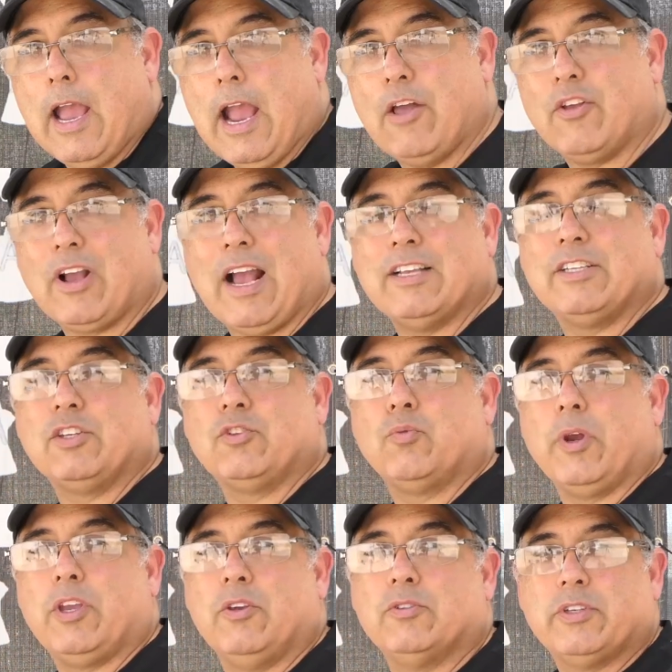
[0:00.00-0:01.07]
Hey there, guys, it's
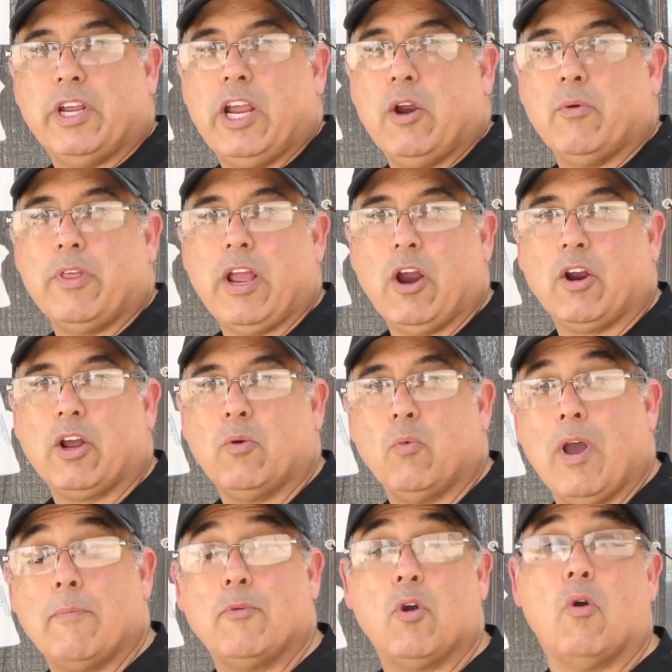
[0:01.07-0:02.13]
Rick Eutsler here with Airgun
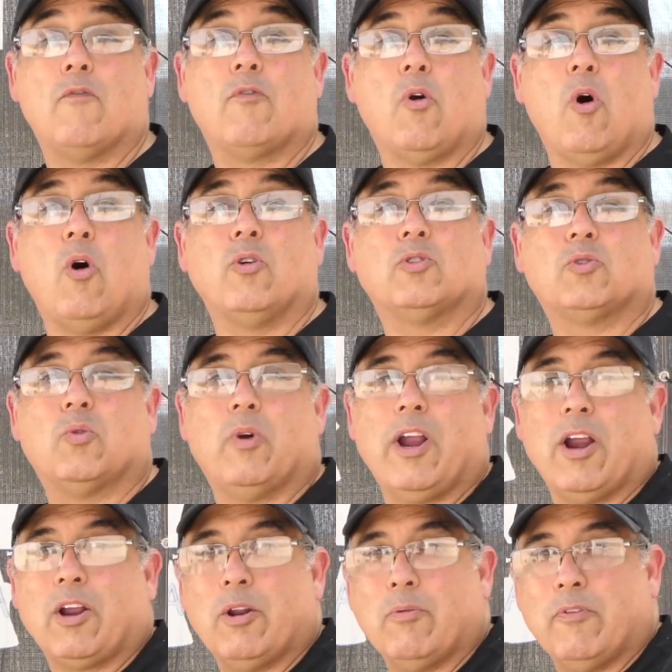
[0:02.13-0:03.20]
Web, your home for old school
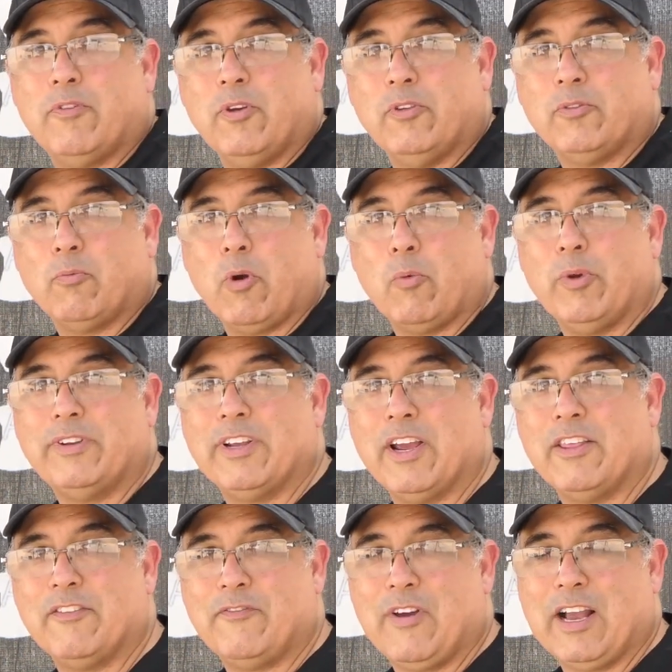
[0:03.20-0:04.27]
airgun reviews and where we tell
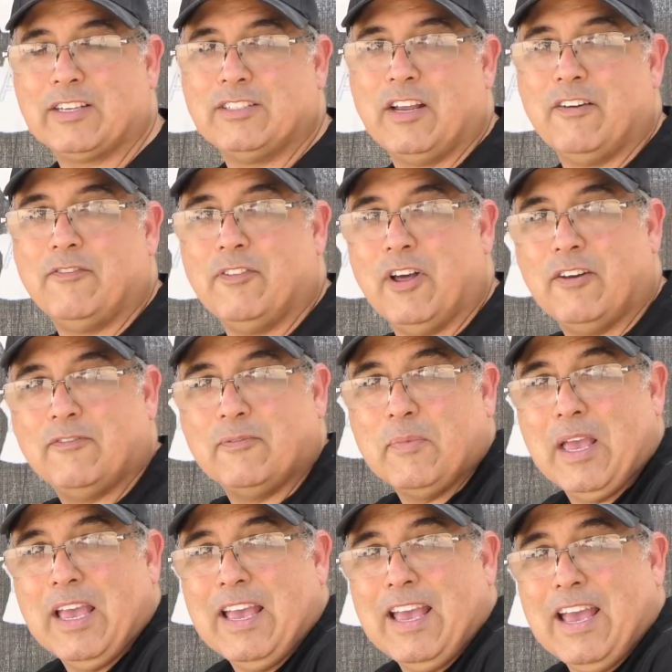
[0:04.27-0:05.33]
you the facts, not fluff.
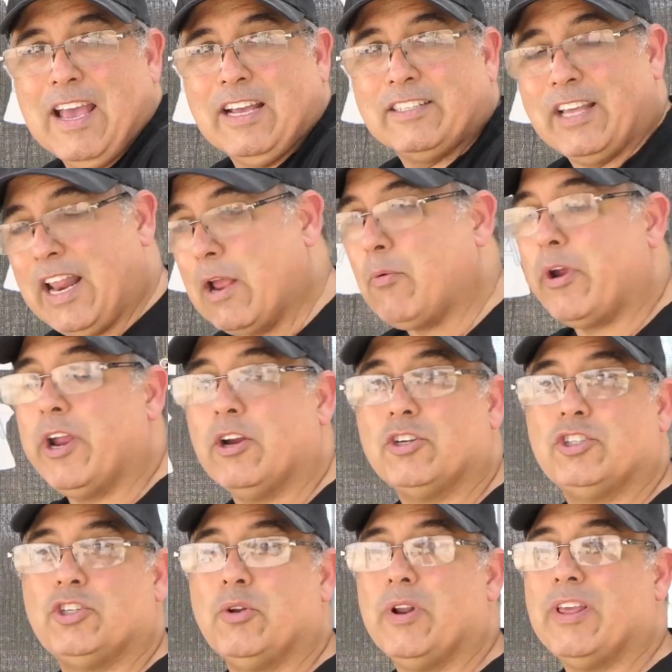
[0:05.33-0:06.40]
Today, we're here
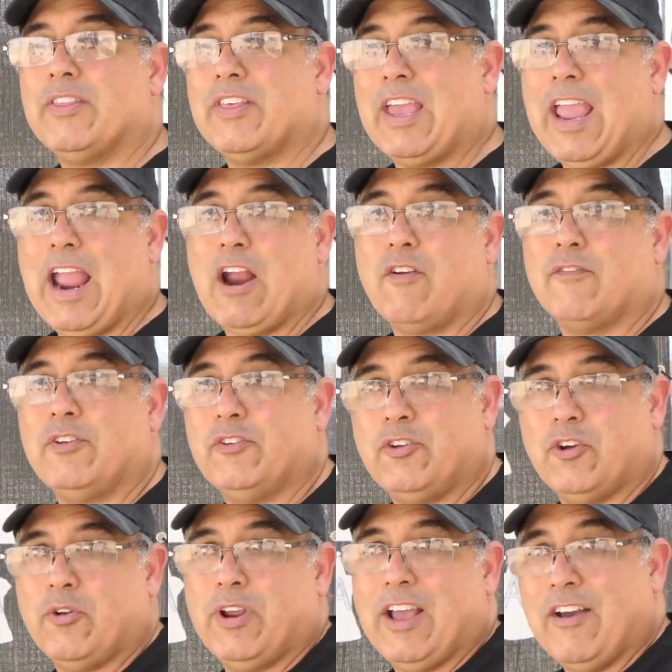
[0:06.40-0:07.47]
shooting the Air
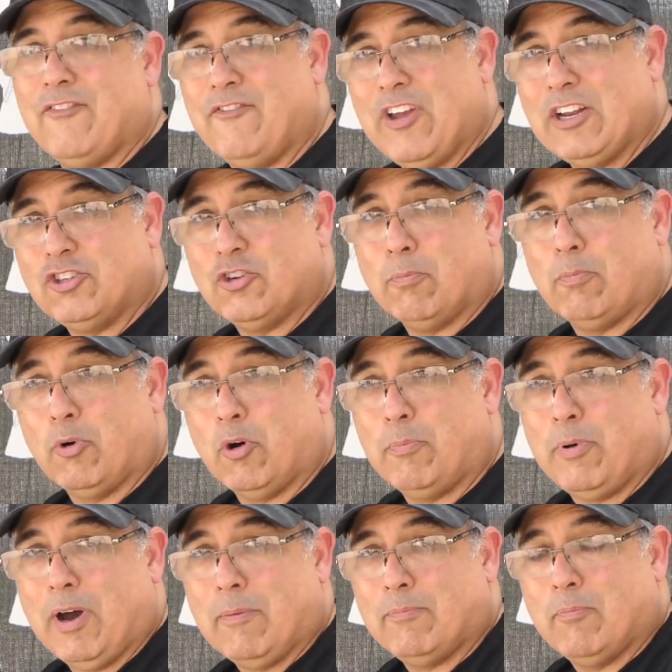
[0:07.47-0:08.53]
Venturi Avenger
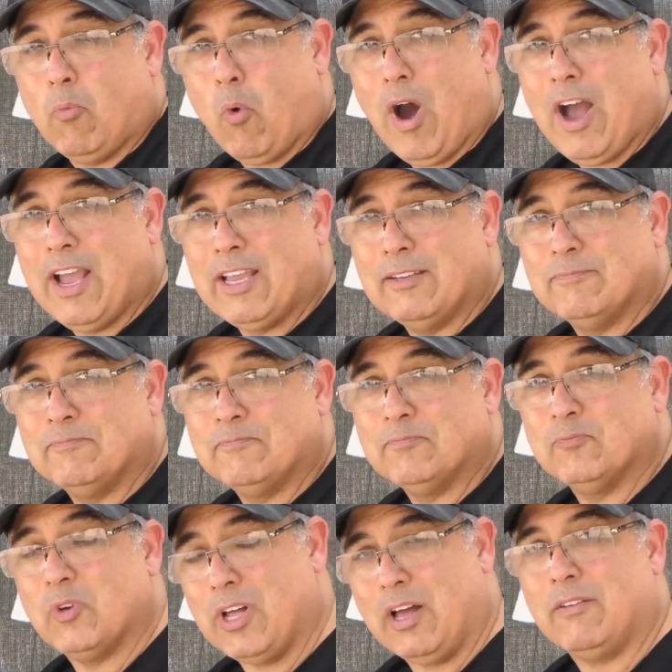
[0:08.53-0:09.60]
bullpup. Why?
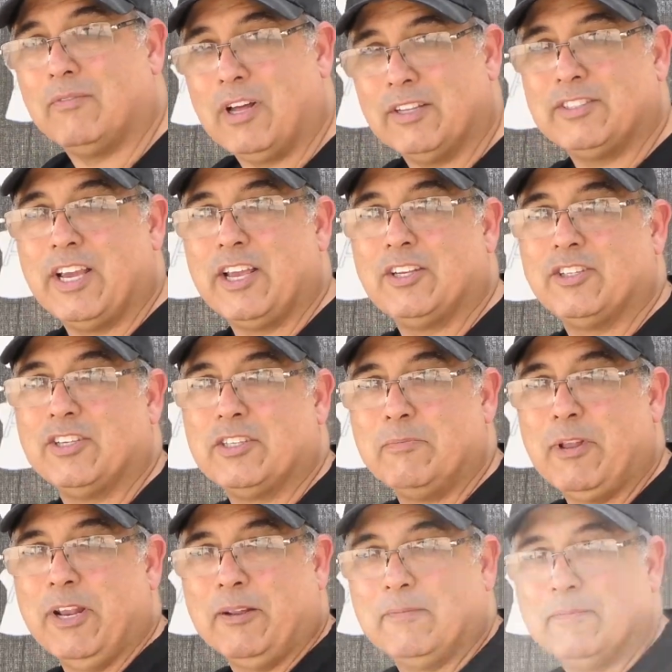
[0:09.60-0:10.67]
Well, I'll tell you in just a minute.